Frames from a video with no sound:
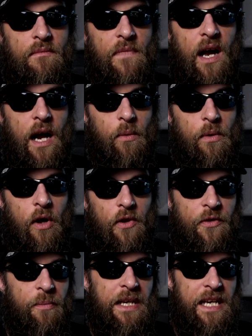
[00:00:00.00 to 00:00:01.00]
I will
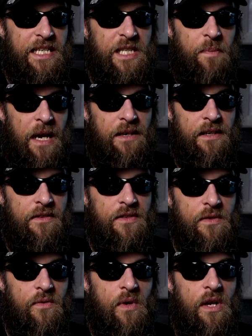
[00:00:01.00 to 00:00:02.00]
also be expanding
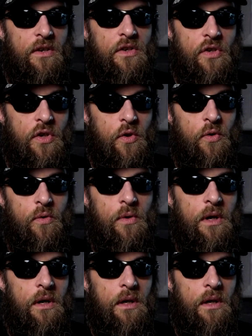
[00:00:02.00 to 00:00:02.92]
to new